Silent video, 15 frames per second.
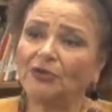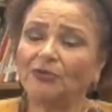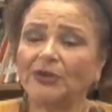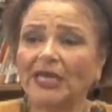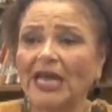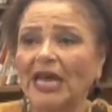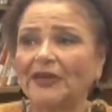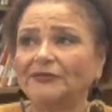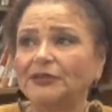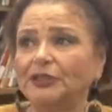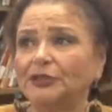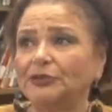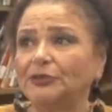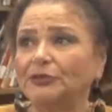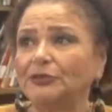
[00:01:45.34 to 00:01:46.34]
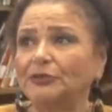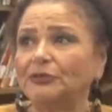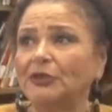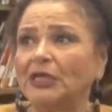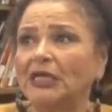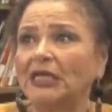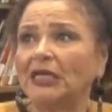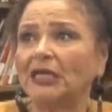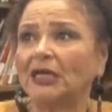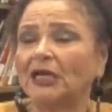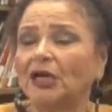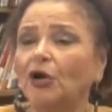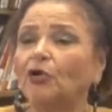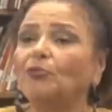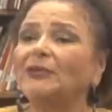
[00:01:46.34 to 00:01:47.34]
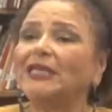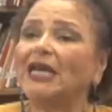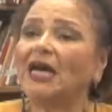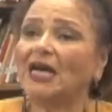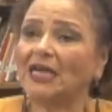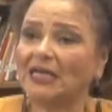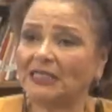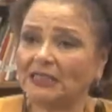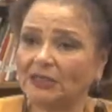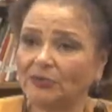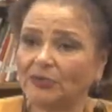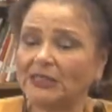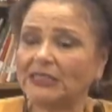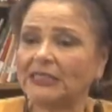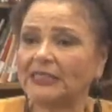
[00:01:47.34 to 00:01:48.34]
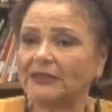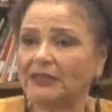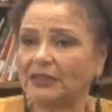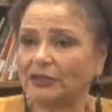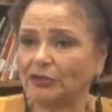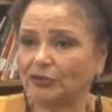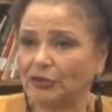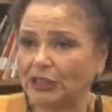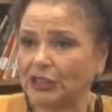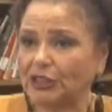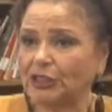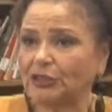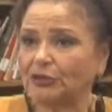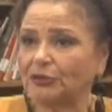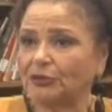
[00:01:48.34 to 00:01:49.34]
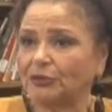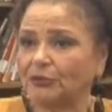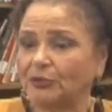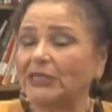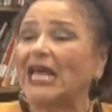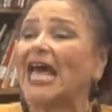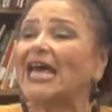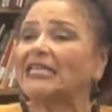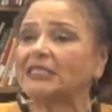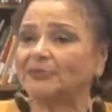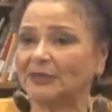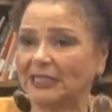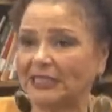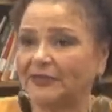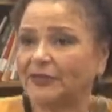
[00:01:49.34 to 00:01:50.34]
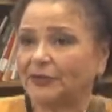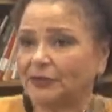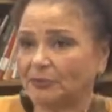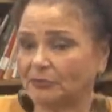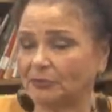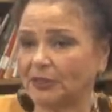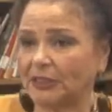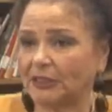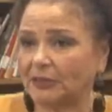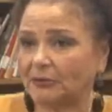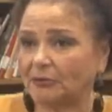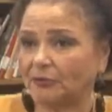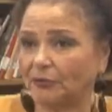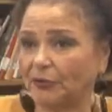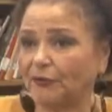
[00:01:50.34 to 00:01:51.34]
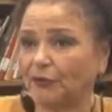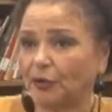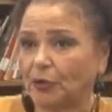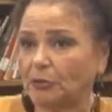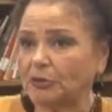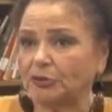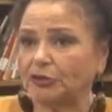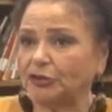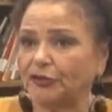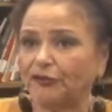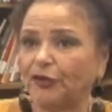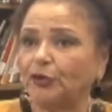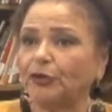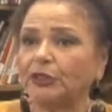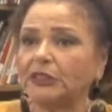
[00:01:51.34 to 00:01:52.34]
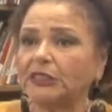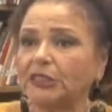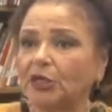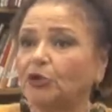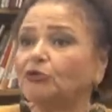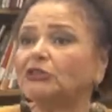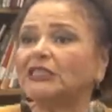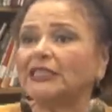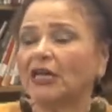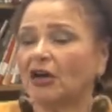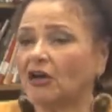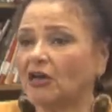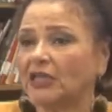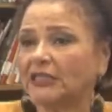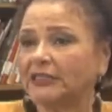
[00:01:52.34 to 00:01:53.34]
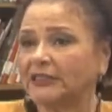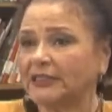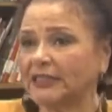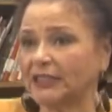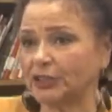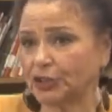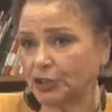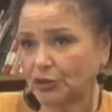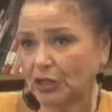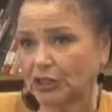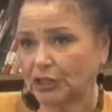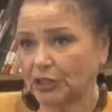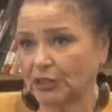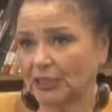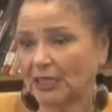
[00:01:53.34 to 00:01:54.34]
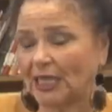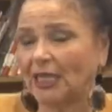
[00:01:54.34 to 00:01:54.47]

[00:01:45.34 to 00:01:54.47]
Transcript: We have to go beyond what's in the traditional, what has been in the reforms, which are focused solely on instruction.